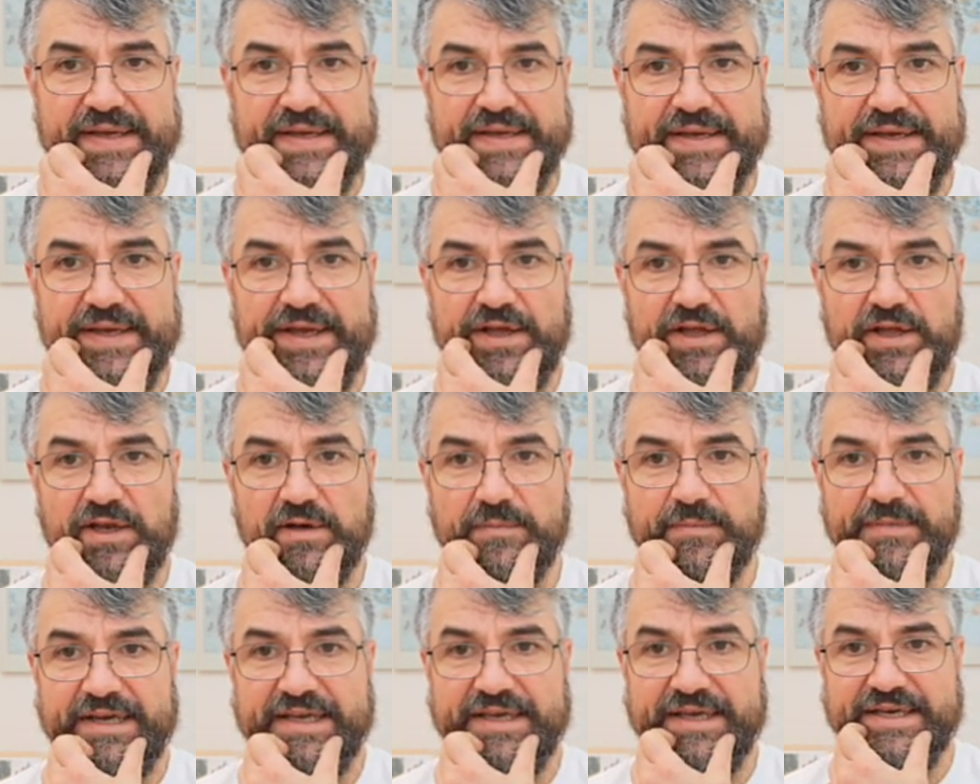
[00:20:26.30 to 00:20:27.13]
all
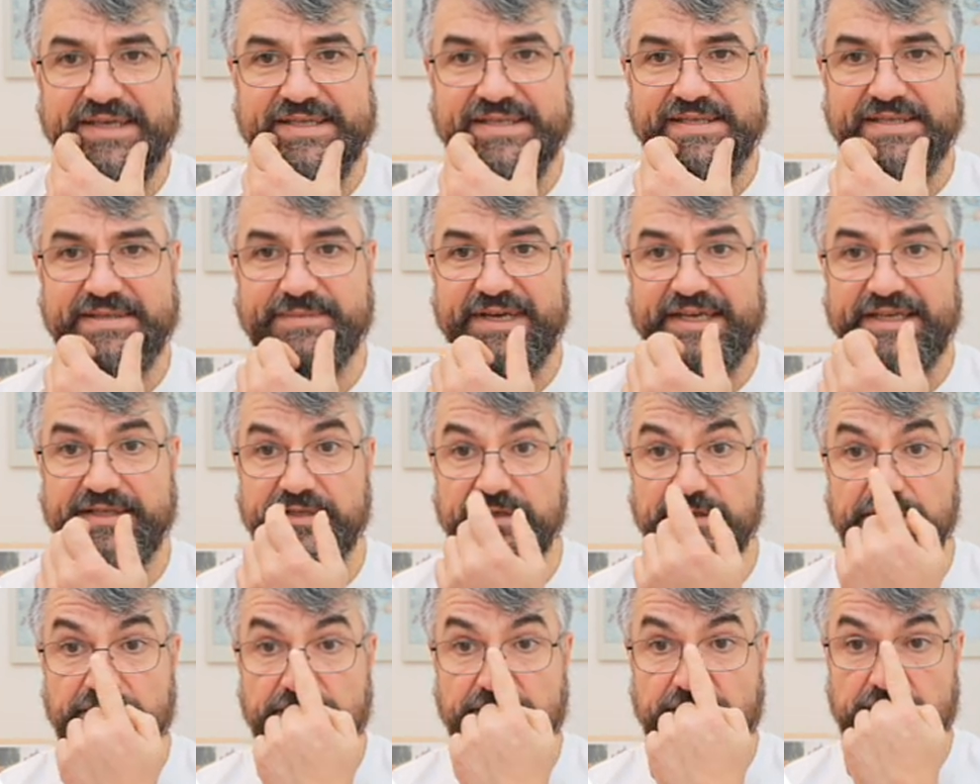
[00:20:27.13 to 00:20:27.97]
my
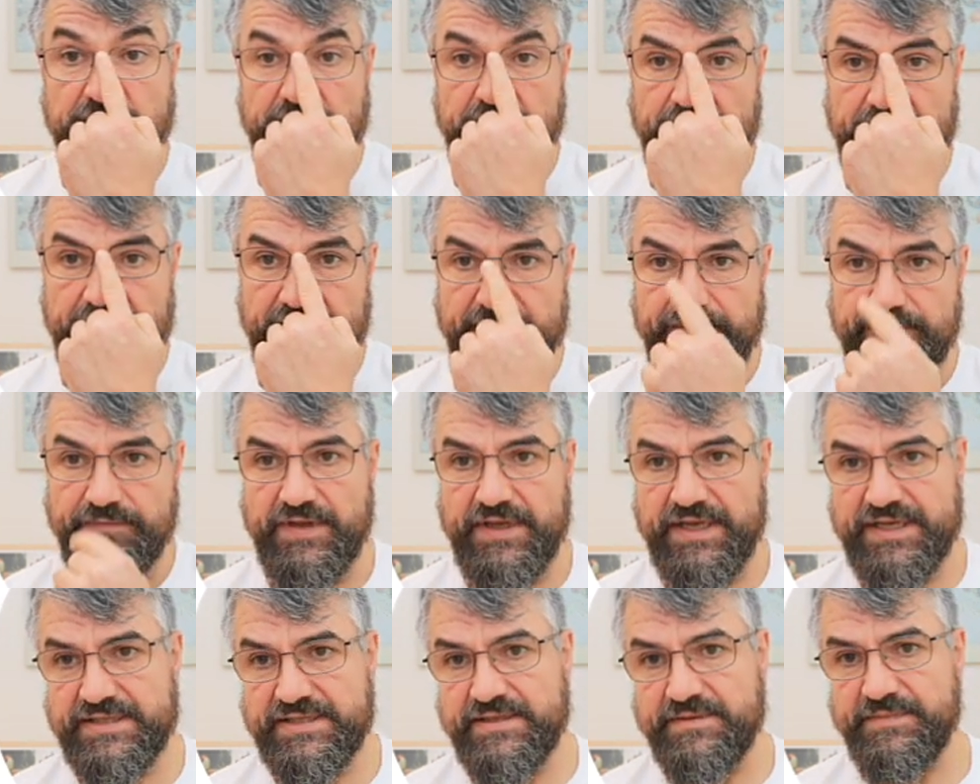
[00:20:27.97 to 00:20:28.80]
estimated
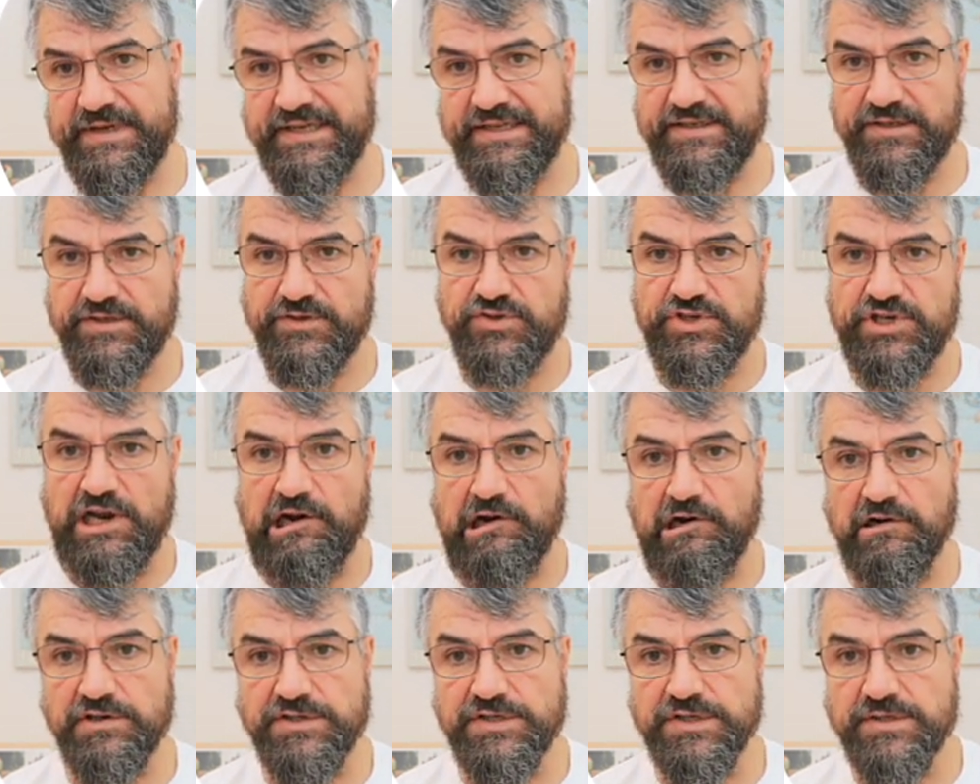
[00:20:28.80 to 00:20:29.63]

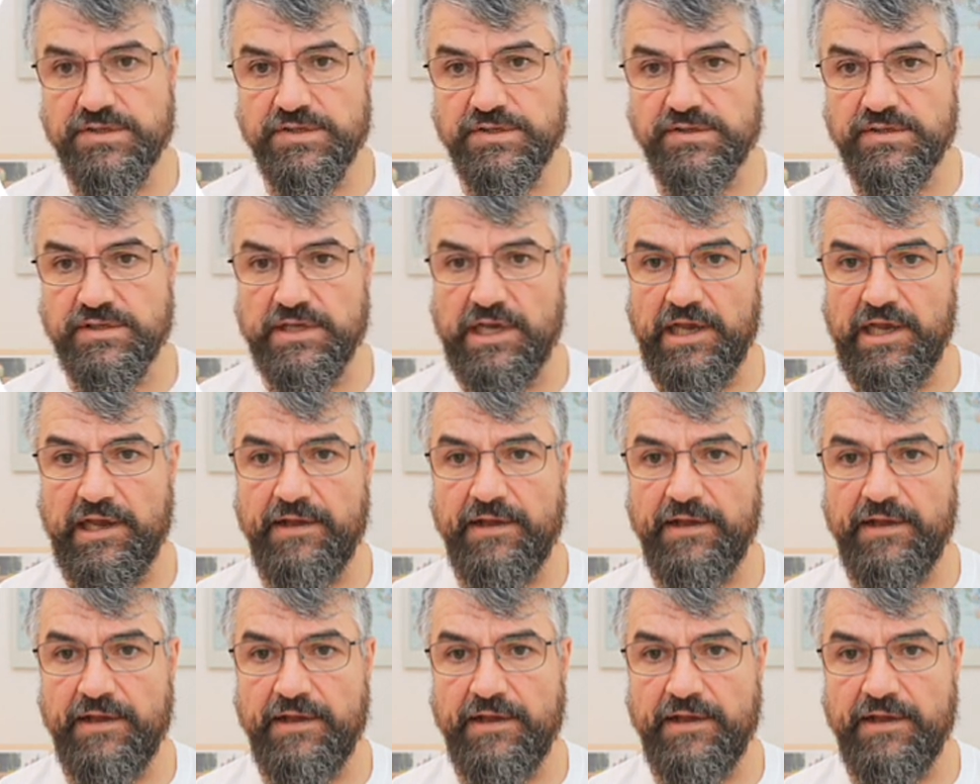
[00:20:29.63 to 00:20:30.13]
charges,